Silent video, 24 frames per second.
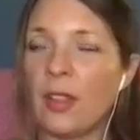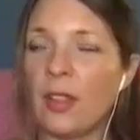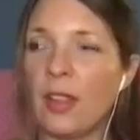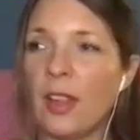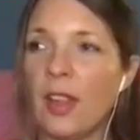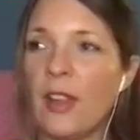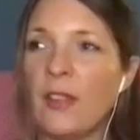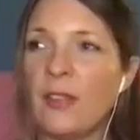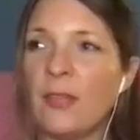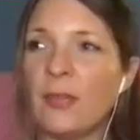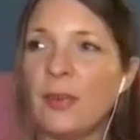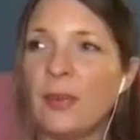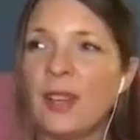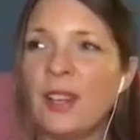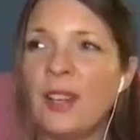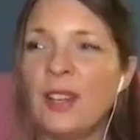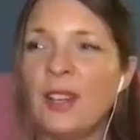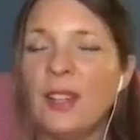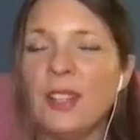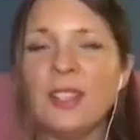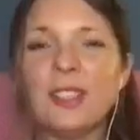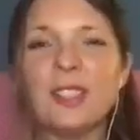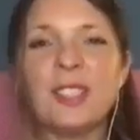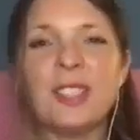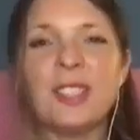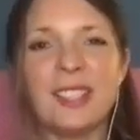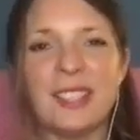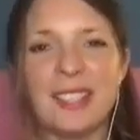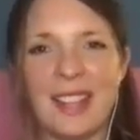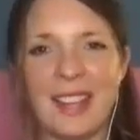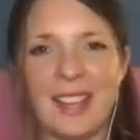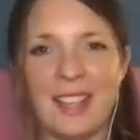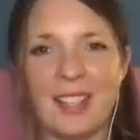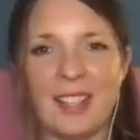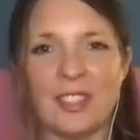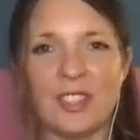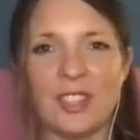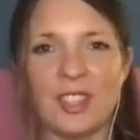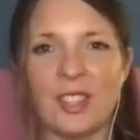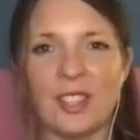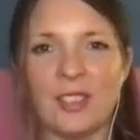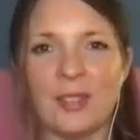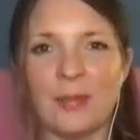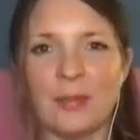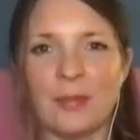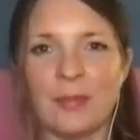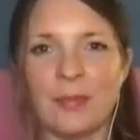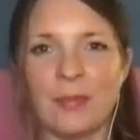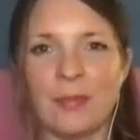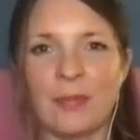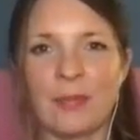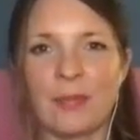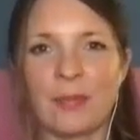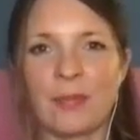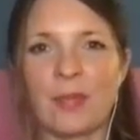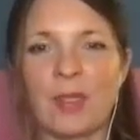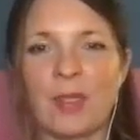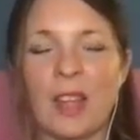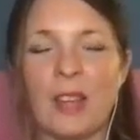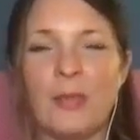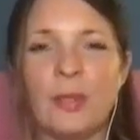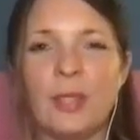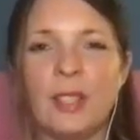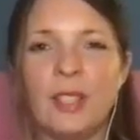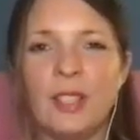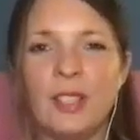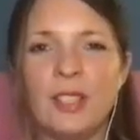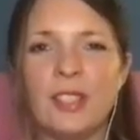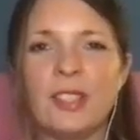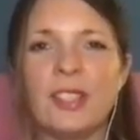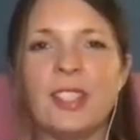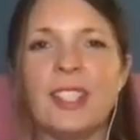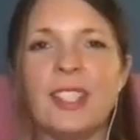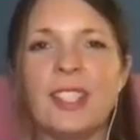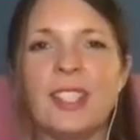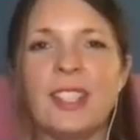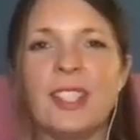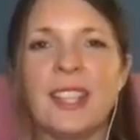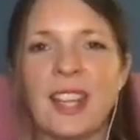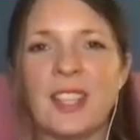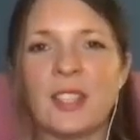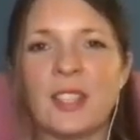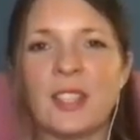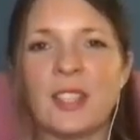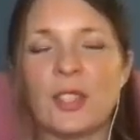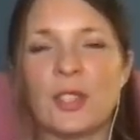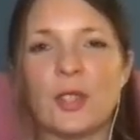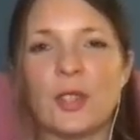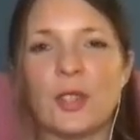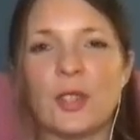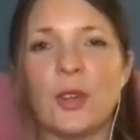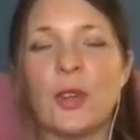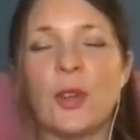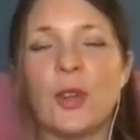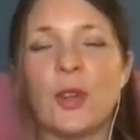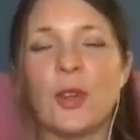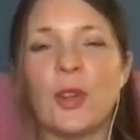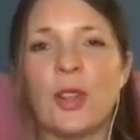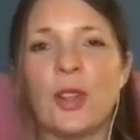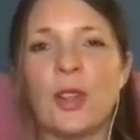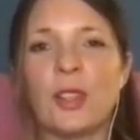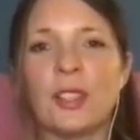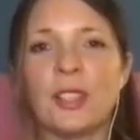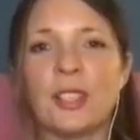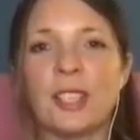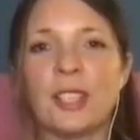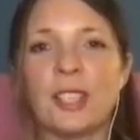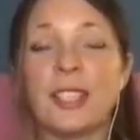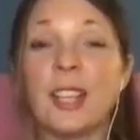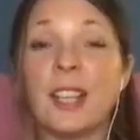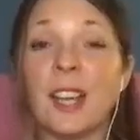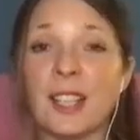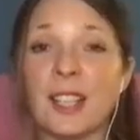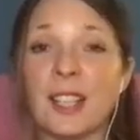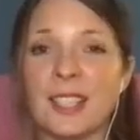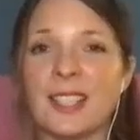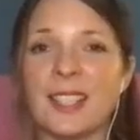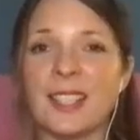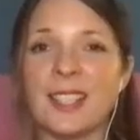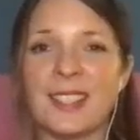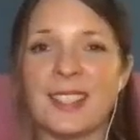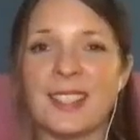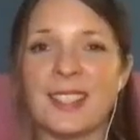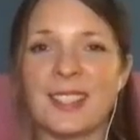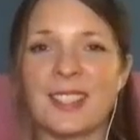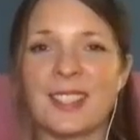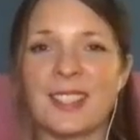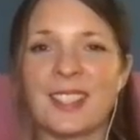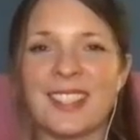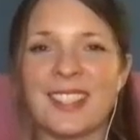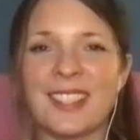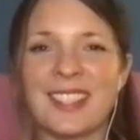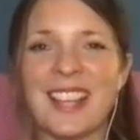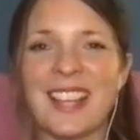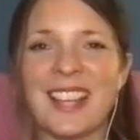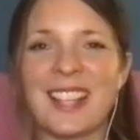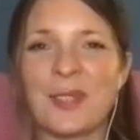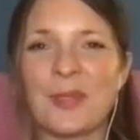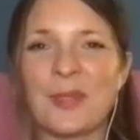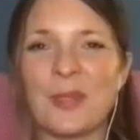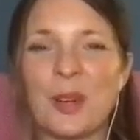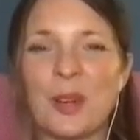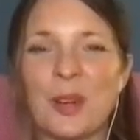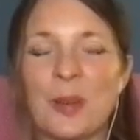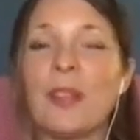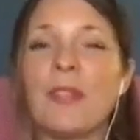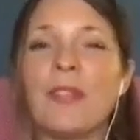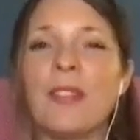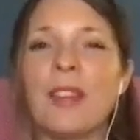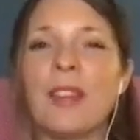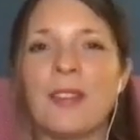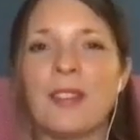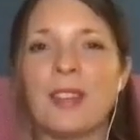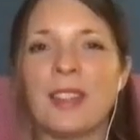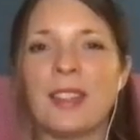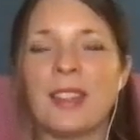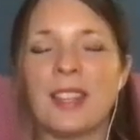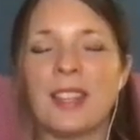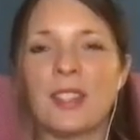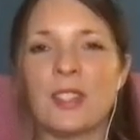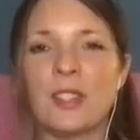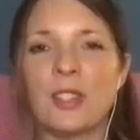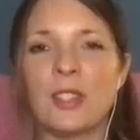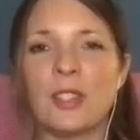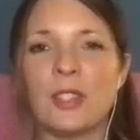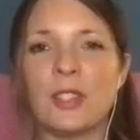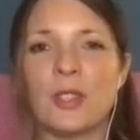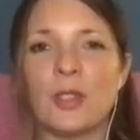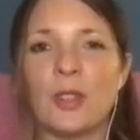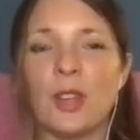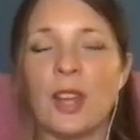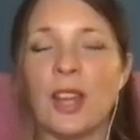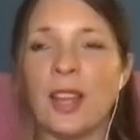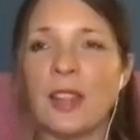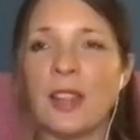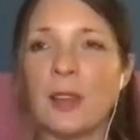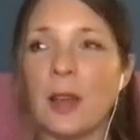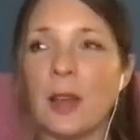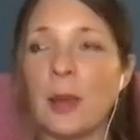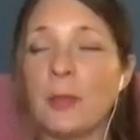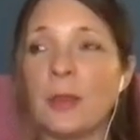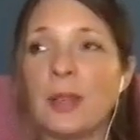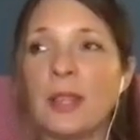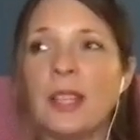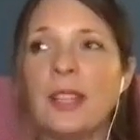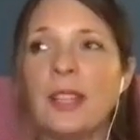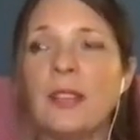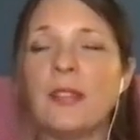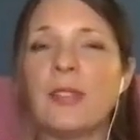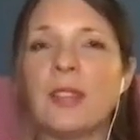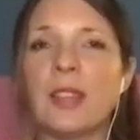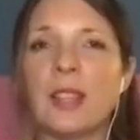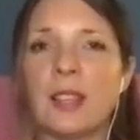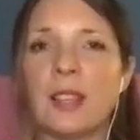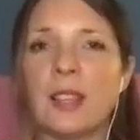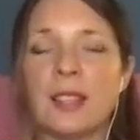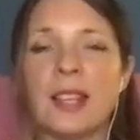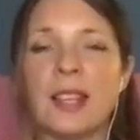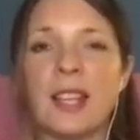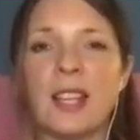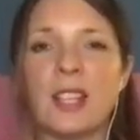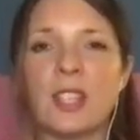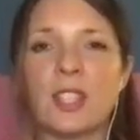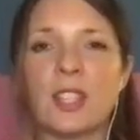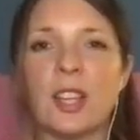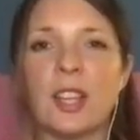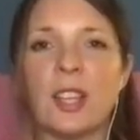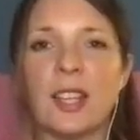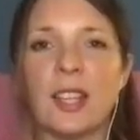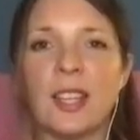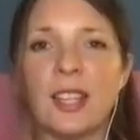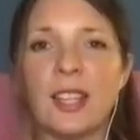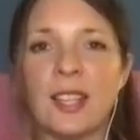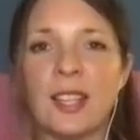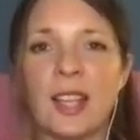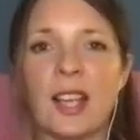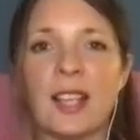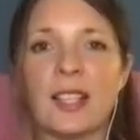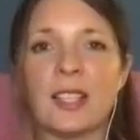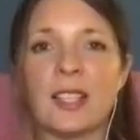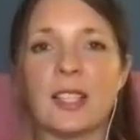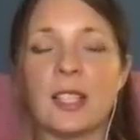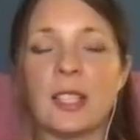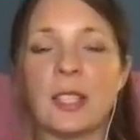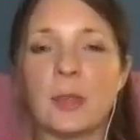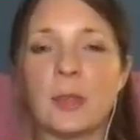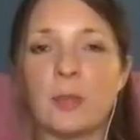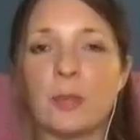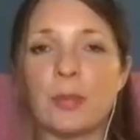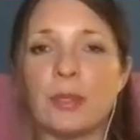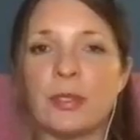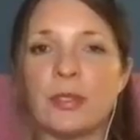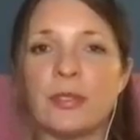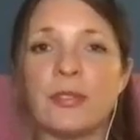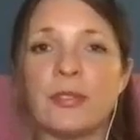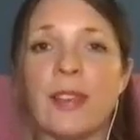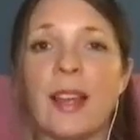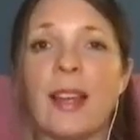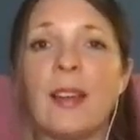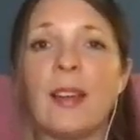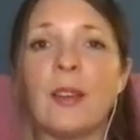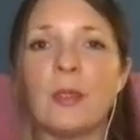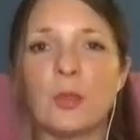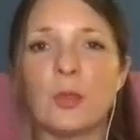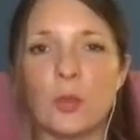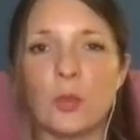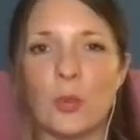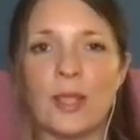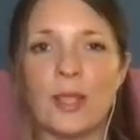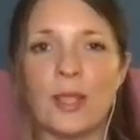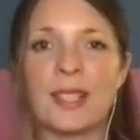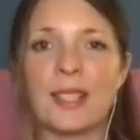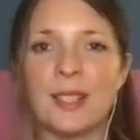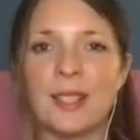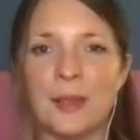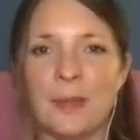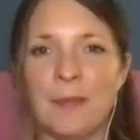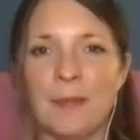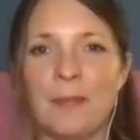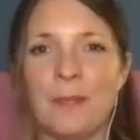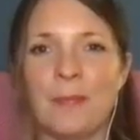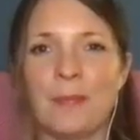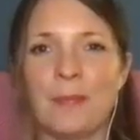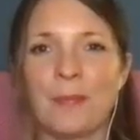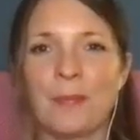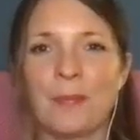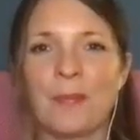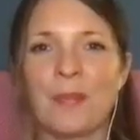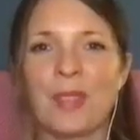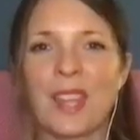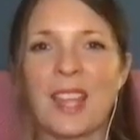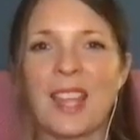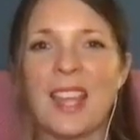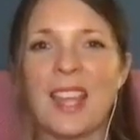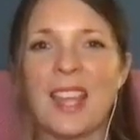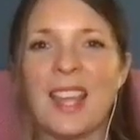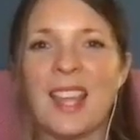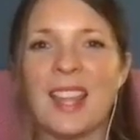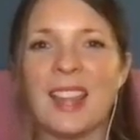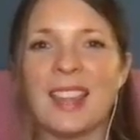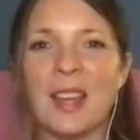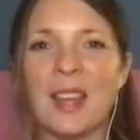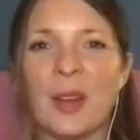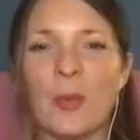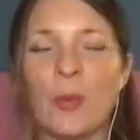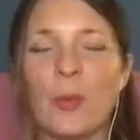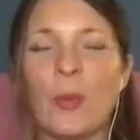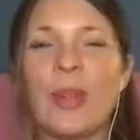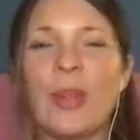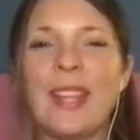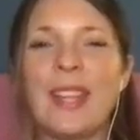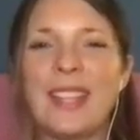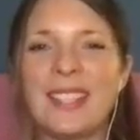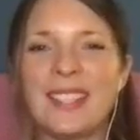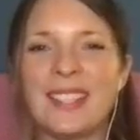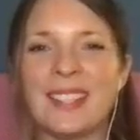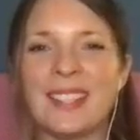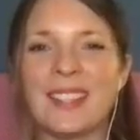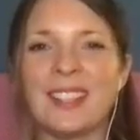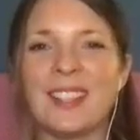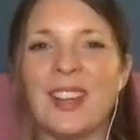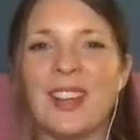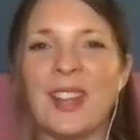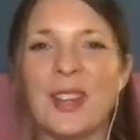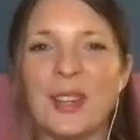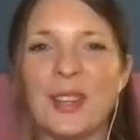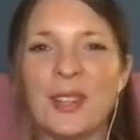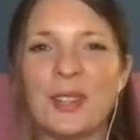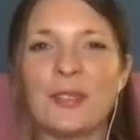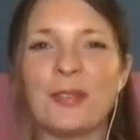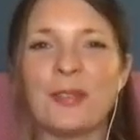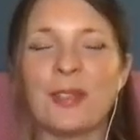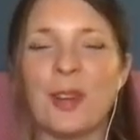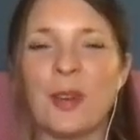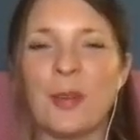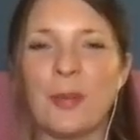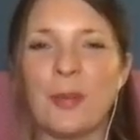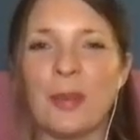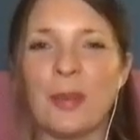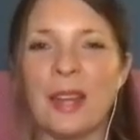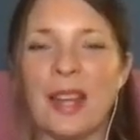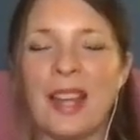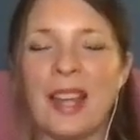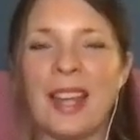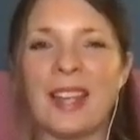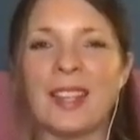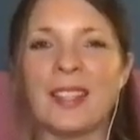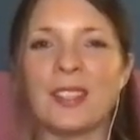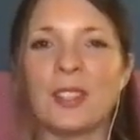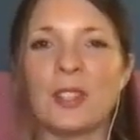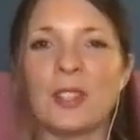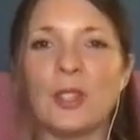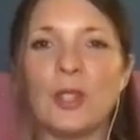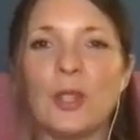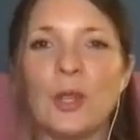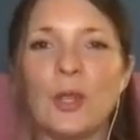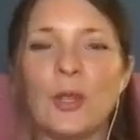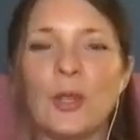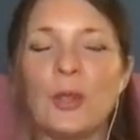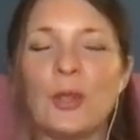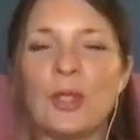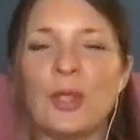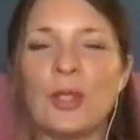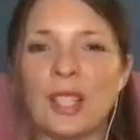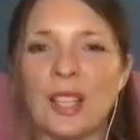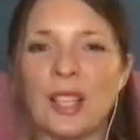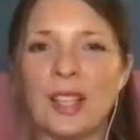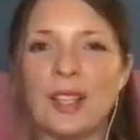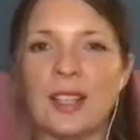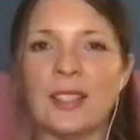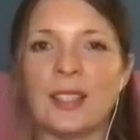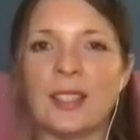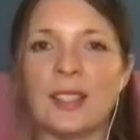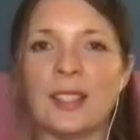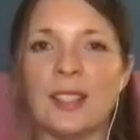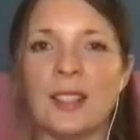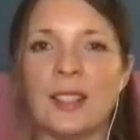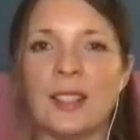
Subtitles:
if we look to nature to guide us, because that's one of my favorite things to do. I believe that nature has this profound wisdom that we can learn from and use and